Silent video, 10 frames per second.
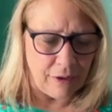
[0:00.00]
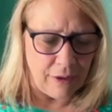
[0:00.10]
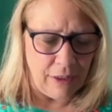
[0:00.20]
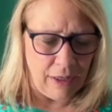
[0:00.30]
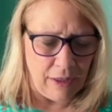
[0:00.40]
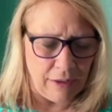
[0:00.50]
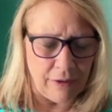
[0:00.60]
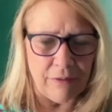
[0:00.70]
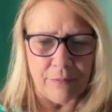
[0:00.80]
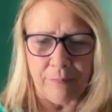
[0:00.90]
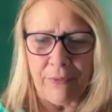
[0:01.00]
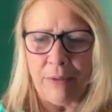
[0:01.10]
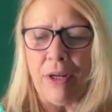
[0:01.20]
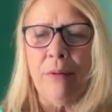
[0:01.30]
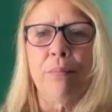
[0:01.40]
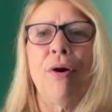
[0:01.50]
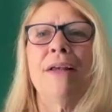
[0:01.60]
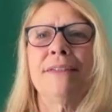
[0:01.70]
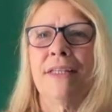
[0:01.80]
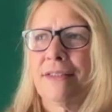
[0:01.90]
uh and
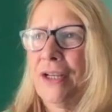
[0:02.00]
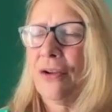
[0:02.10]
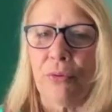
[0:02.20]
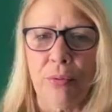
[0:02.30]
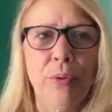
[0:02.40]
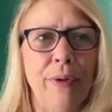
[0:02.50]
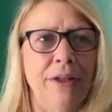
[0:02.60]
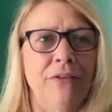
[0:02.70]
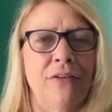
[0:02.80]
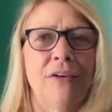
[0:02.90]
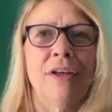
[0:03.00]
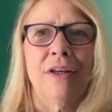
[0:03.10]
processing through it.